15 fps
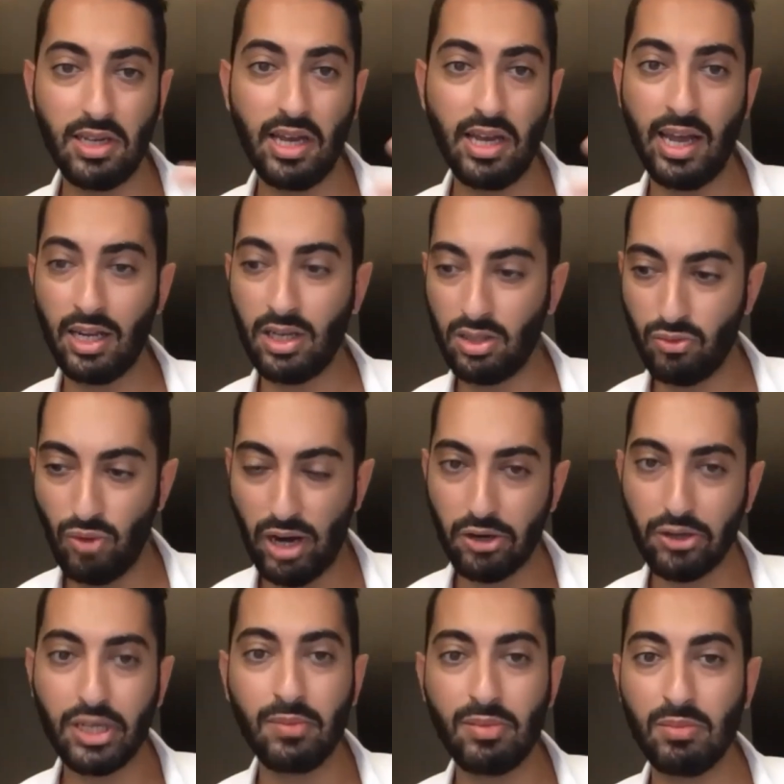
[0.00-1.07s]
And record
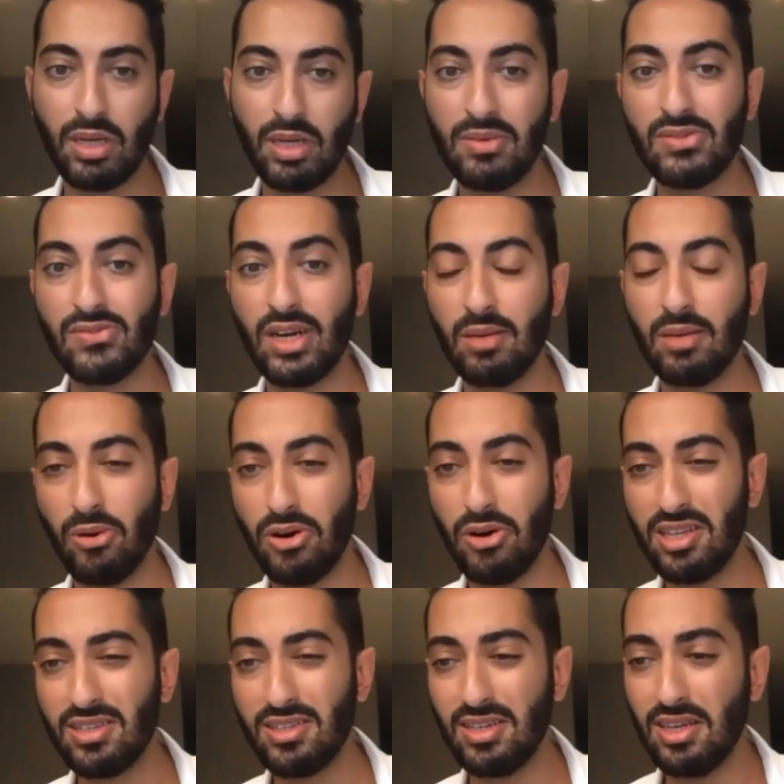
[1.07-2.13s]
keeping becomes very
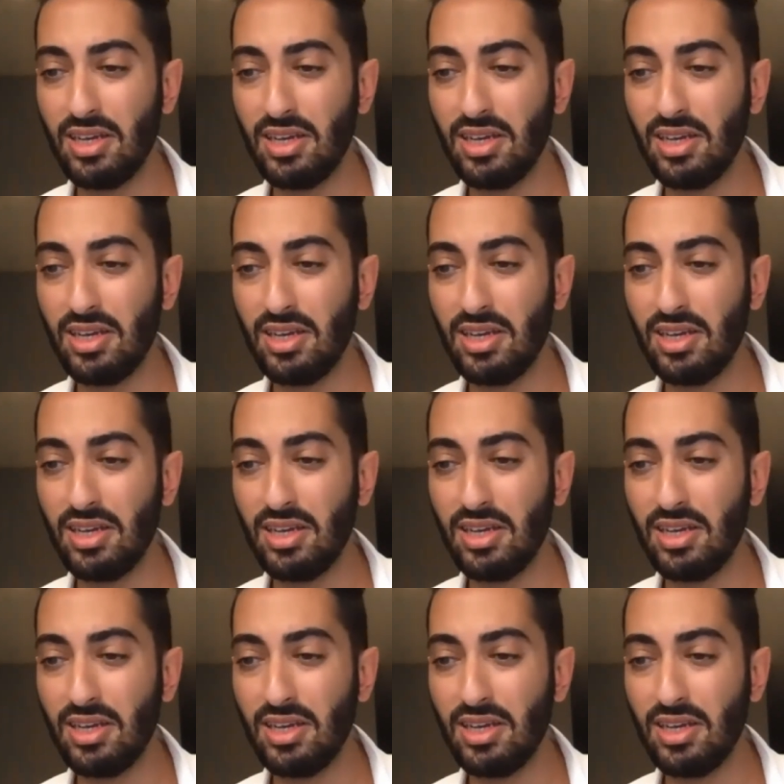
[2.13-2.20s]
important.